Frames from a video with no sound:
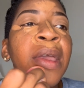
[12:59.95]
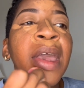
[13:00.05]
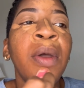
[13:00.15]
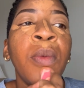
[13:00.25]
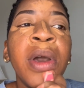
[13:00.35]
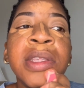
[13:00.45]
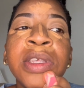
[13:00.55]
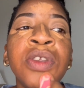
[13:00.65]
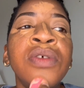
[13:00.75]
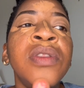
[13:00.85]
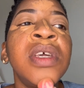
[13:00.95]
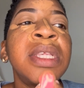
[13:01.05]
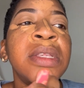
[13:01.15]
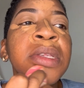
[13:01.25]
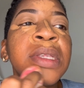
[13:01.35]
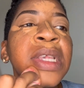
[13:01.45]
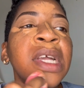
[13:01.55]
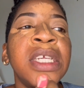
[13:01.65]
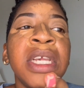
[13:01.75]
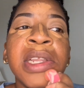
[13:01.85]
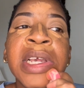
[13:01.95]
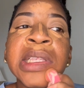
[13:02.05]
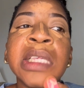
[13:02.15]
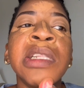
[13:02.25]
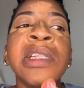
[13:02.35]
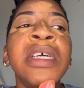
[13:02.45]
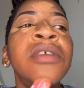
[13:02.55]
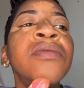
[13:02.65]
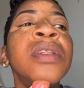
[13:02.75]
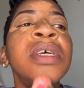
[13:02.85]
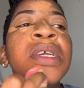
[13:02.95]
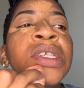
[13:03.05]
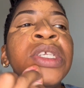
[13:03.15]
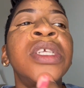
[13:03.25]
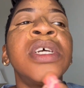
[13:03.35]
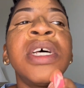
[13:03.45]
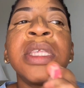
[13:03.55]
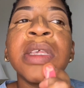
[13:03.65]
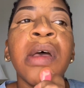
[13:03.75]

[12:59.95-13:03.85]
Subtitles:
And once you do this section, it's literally just